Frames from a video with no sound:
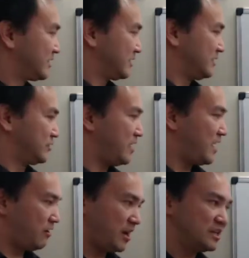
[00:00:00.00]
So
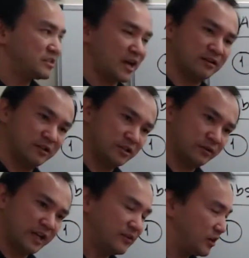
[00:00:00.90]
now inside of the
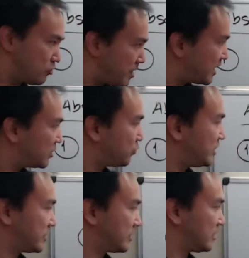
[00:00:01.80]
given domain, we're
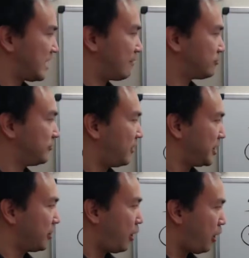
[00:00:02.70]
just going to have to
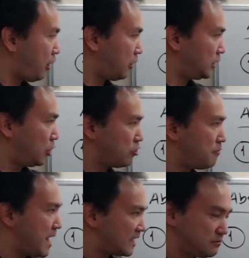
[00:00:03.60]
find all local
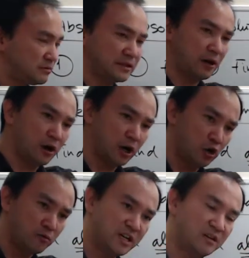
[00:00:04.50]
maximum and all
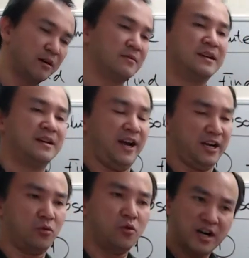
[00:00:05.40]
local minimum. And
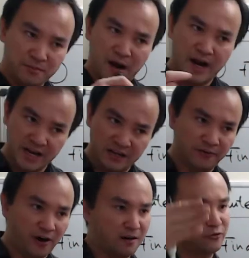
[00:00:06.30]
the work might
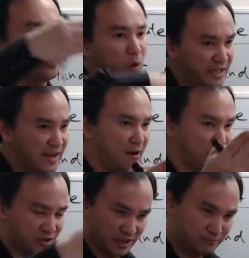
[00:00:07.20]
involve ruling
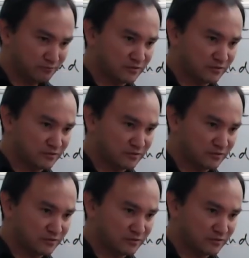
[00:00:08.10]
out some